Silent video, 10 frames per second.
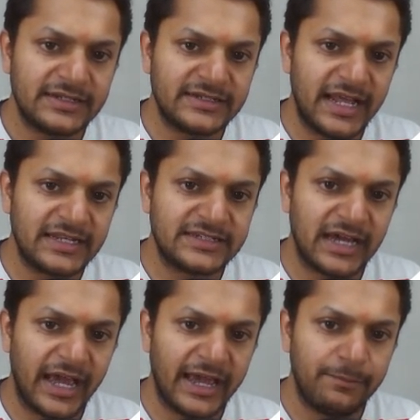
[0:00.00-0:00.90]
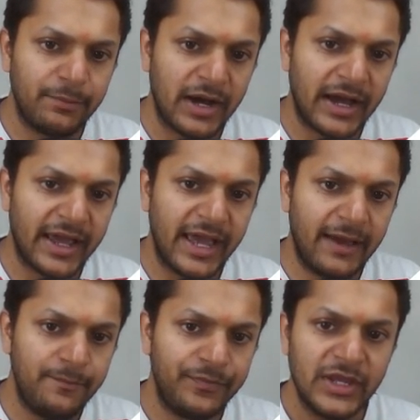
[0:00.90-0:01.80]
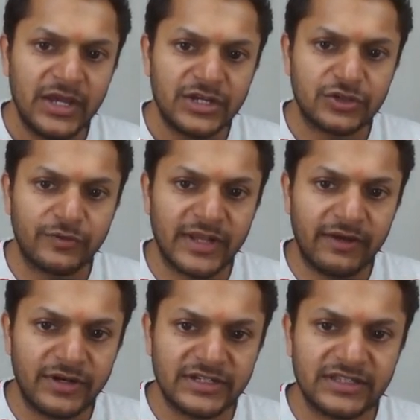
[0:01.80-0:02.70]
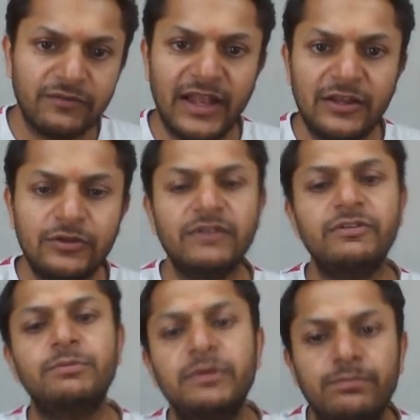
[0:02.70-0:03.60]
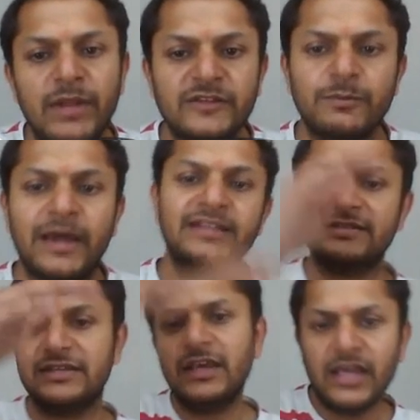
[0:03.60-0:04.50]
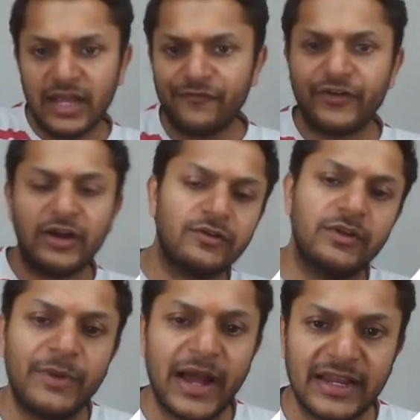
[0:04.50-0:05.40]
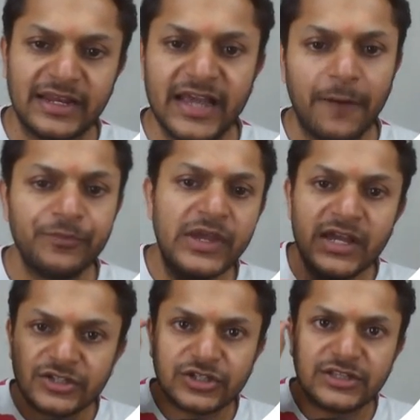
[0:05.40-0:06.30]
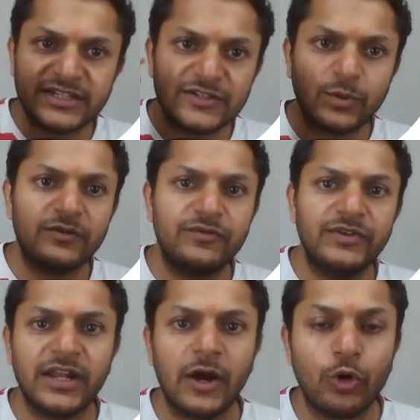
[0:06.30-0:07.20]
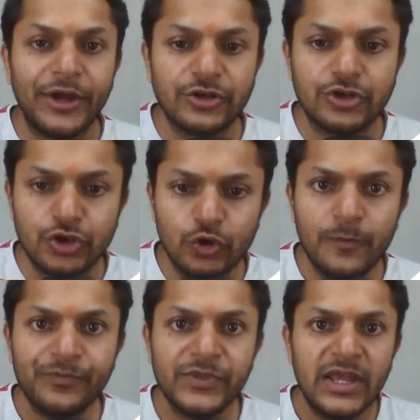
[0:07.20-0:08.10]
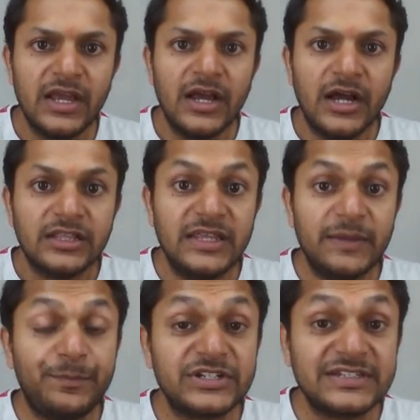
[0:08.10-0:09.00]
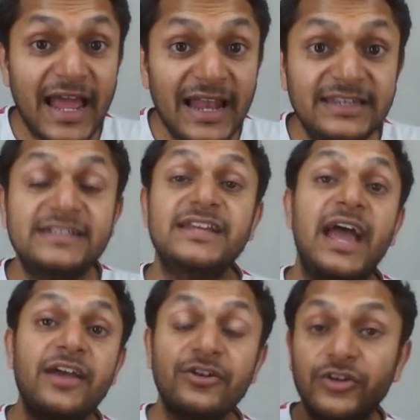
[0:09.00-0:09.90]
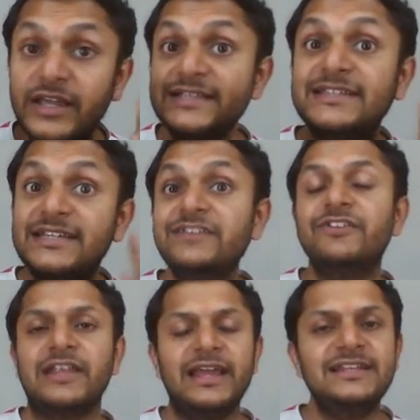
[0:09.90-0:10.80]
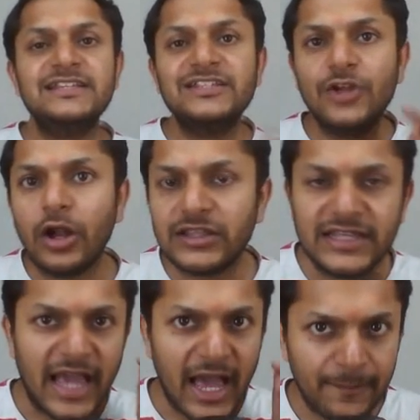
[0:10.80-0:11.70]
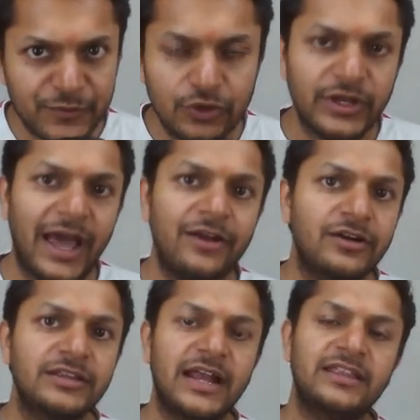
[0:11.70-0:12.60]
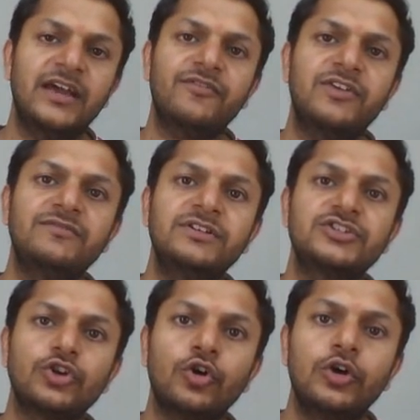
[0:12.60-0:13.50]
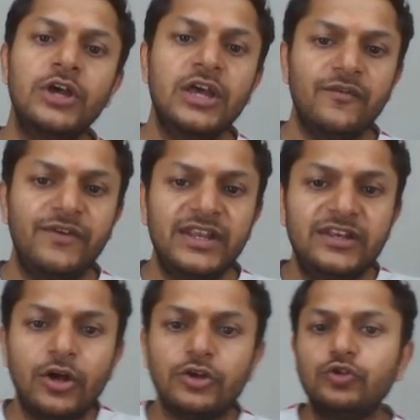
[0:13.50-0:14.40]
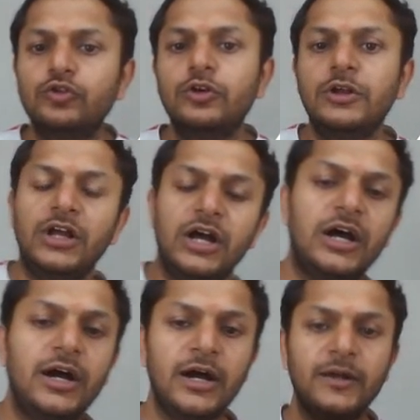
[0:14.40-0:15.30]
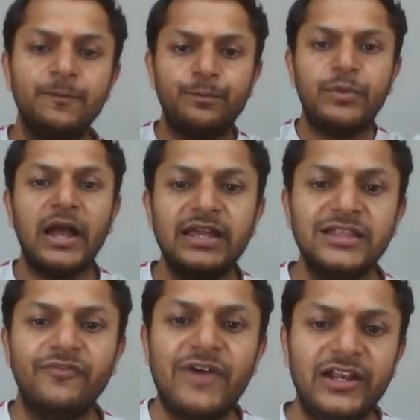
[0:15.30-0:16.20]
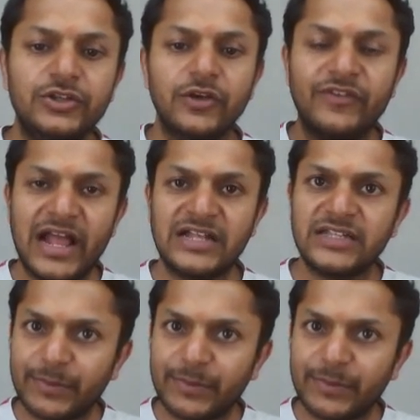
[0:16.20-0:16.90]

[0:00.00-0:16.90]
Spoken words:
delta M by M. So whatever is the value, there will be plus minus in front of the bracket. Yeah. So this is what we are now going to do. The percentage error is given. It is not the absolute error that they have given. So we need not to plug in the values of delta